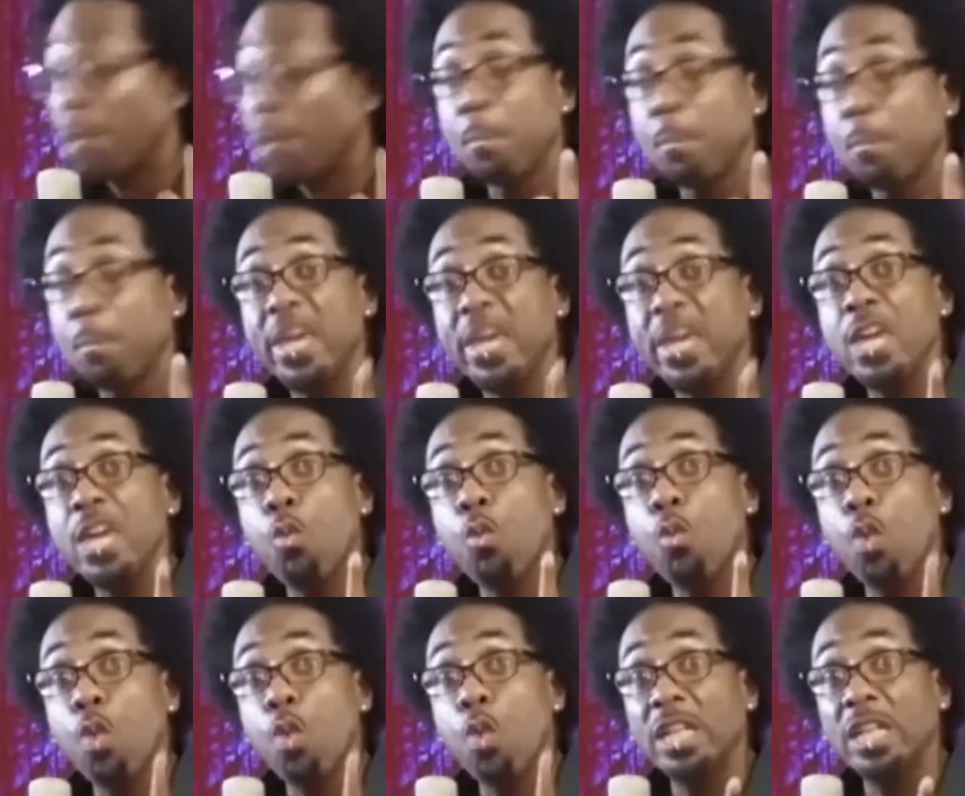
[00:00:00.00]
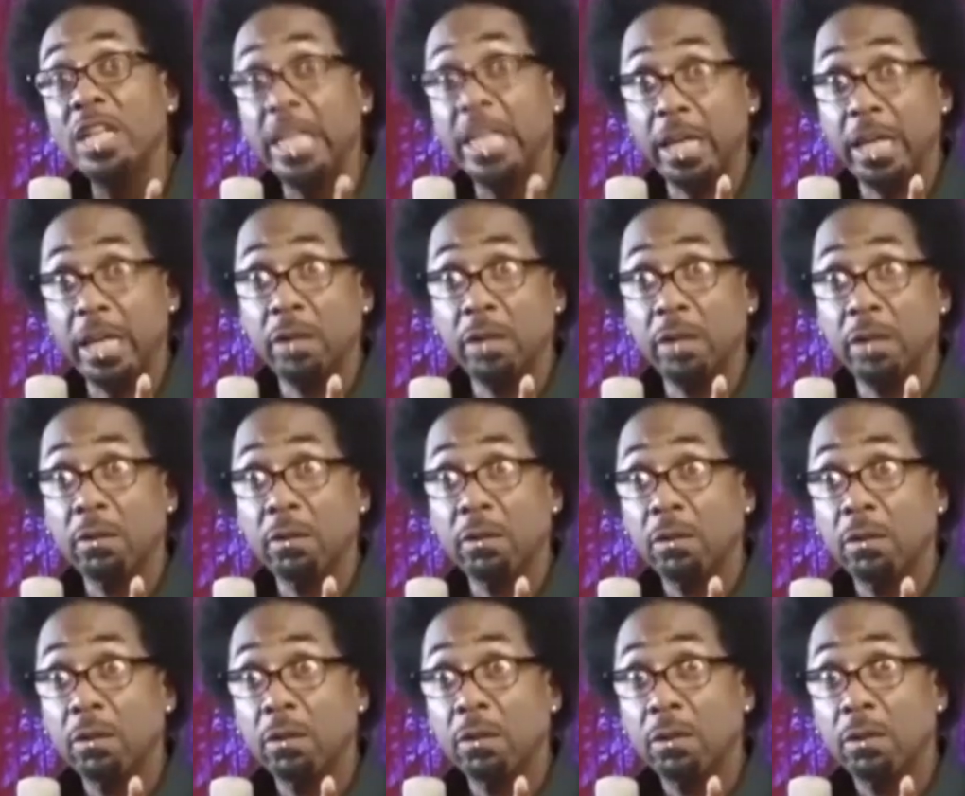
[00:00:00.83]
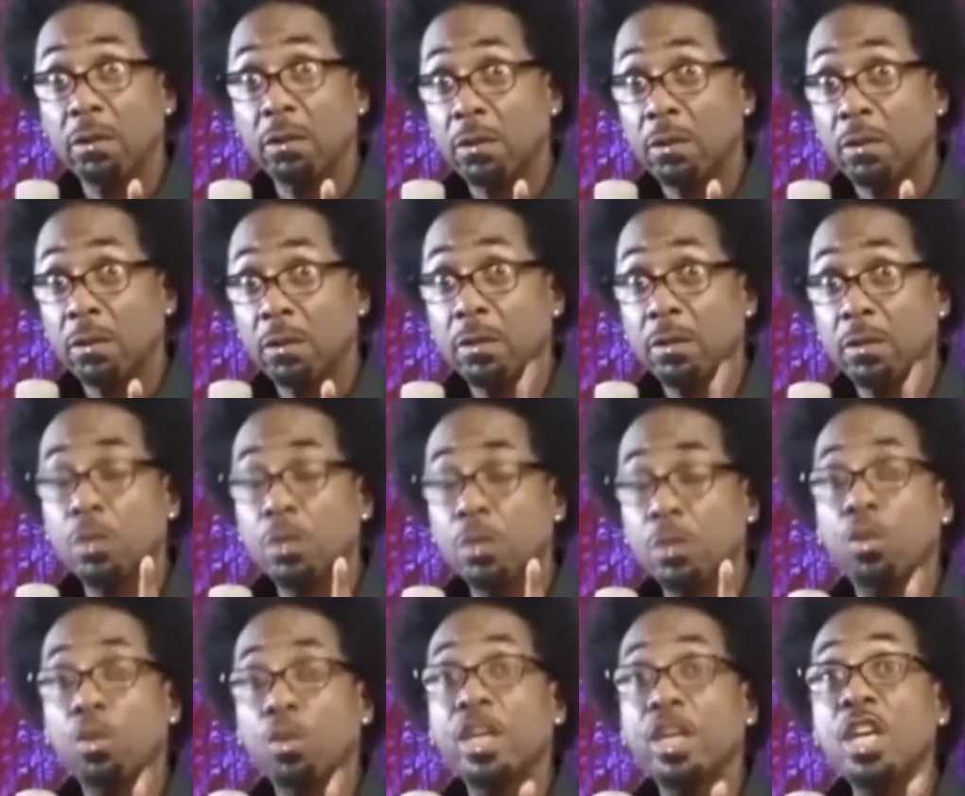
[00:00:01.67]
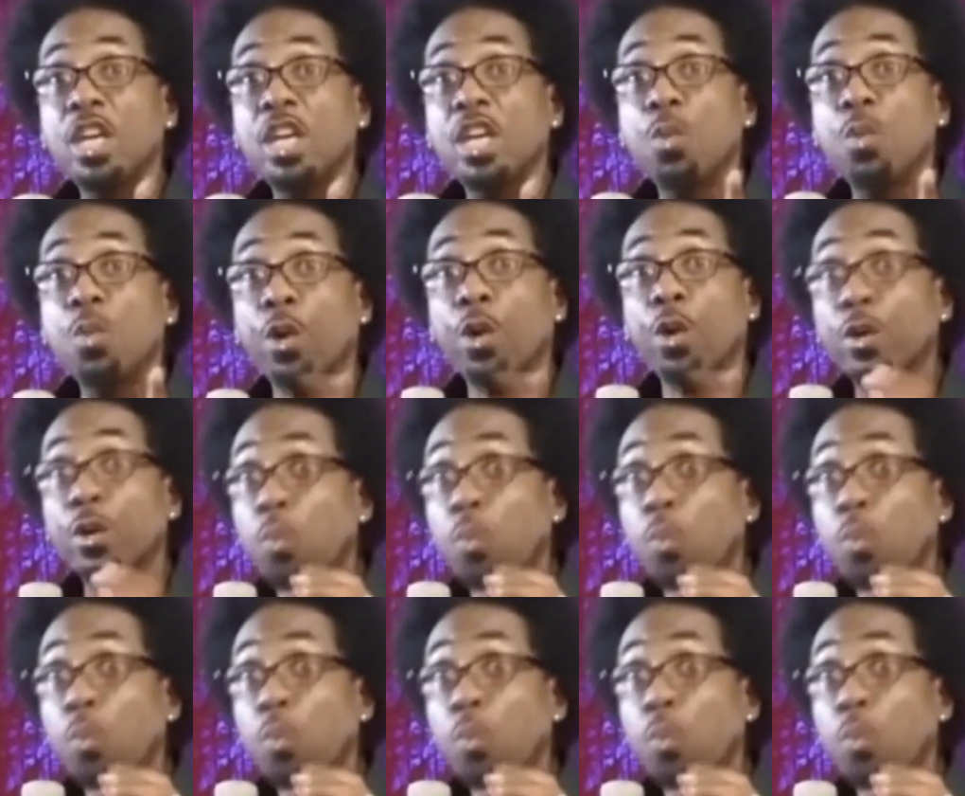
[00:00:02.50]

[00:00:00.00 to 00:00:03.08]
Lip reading: Be willing, the key word